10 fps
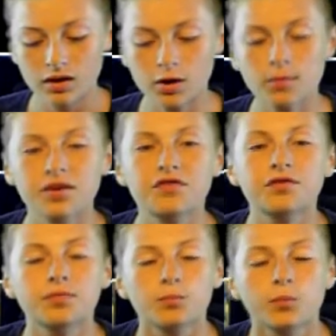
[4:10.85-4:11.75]
Here are
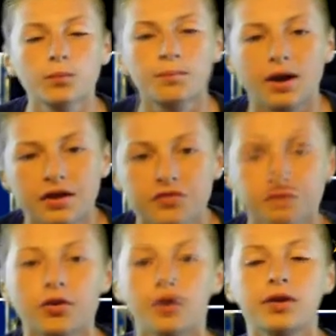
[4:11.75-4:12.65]
my
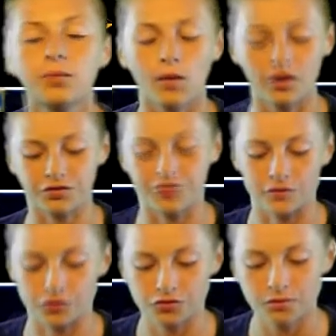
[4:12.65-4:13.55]
starting wide
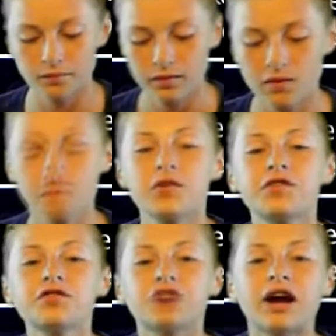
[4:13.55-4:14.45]
receivers.
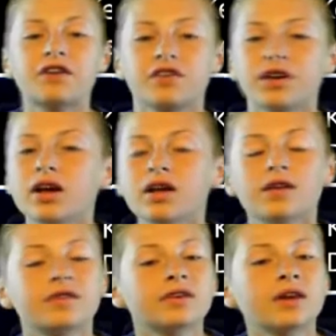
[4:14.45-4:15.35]
Vincent Jackson
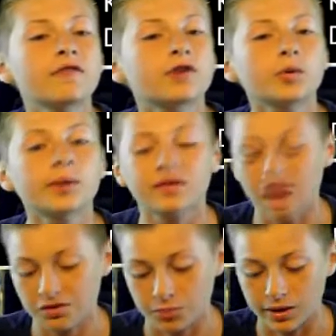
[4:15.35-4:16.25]
didn't have a good week
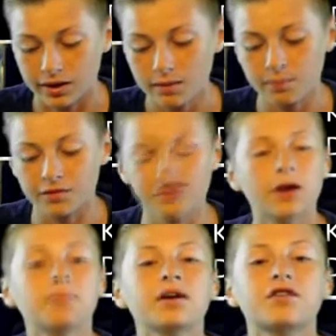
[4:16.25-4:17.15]
last week, but is
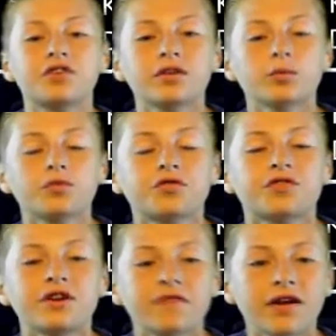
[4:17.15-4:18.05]
now playing St. Louis's
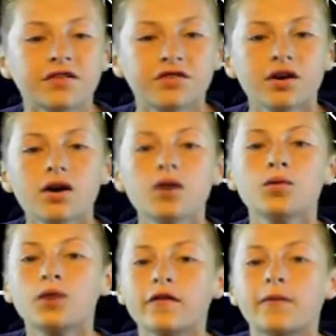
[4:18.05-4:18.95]
defense,
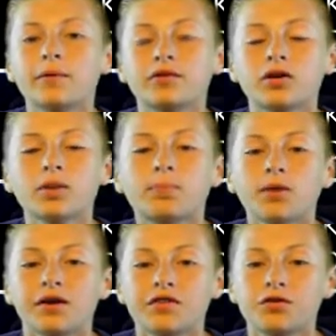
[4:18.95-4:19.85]
who gave up a ton of
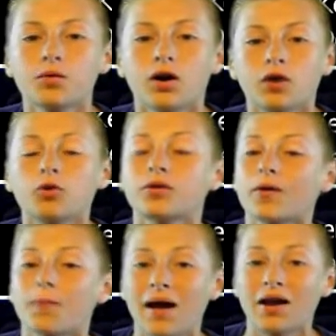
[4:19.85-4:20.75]
points to
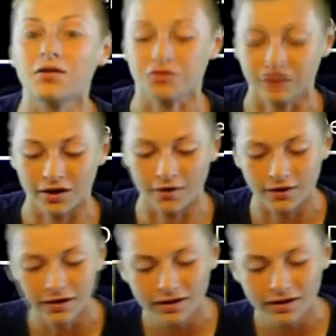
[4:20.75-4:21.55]
Cordell Patterson there.